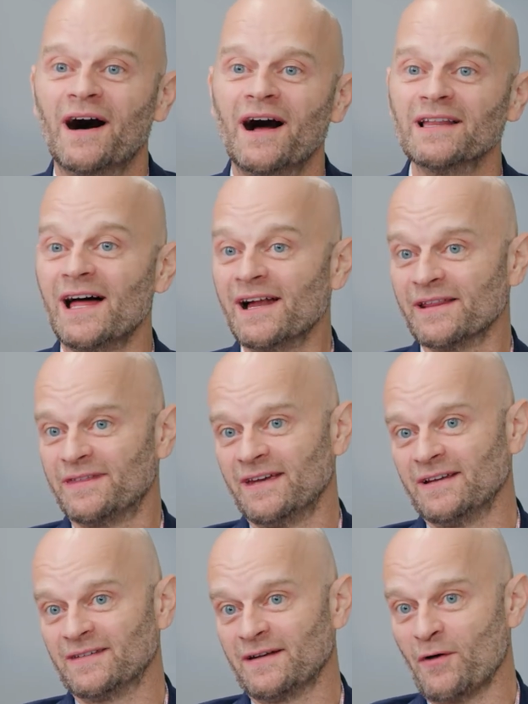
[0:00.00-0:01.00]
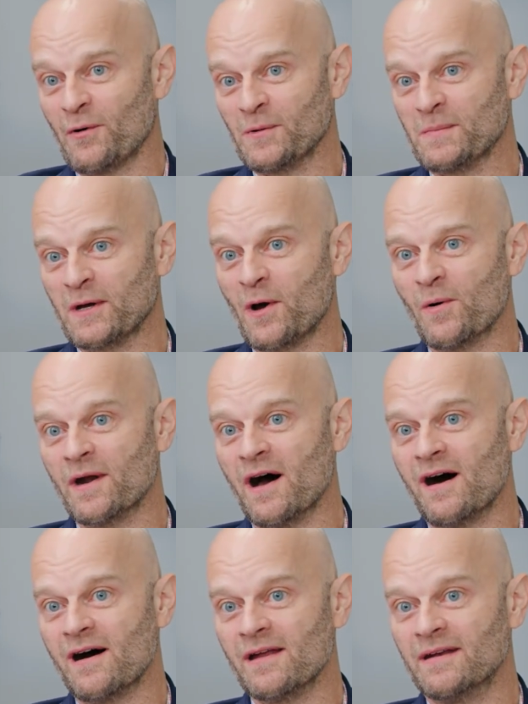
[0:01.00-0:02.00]
a lot of things that have already been going
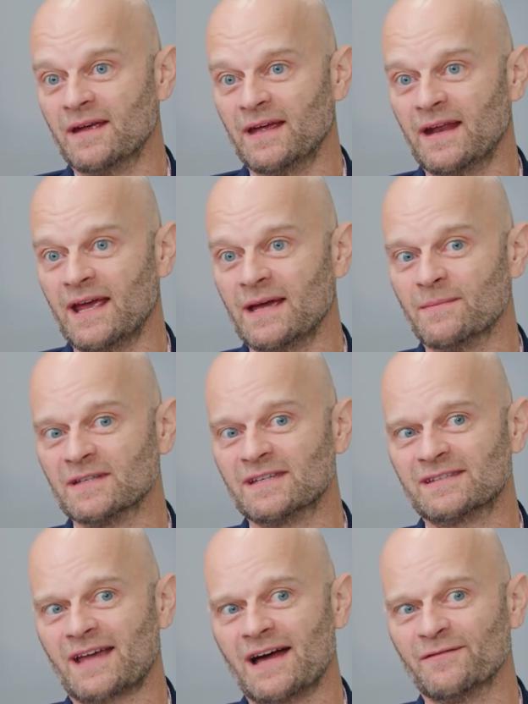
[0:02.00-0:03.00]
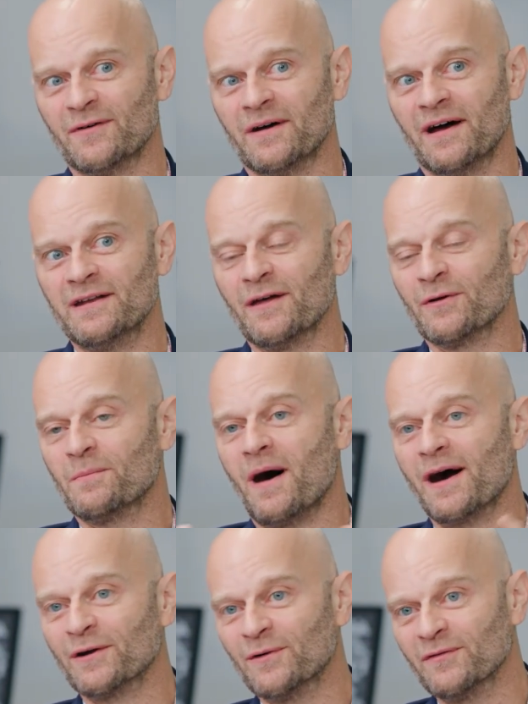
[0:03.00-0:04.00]
on in Amos. It's kind of another
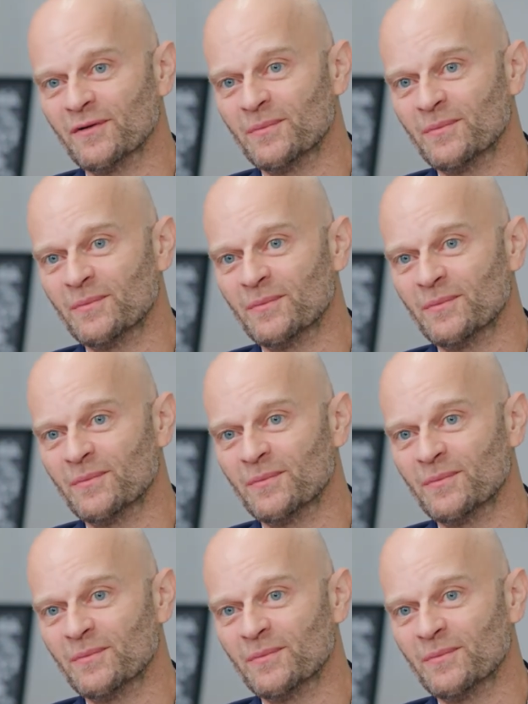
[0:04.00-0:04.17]
motto of the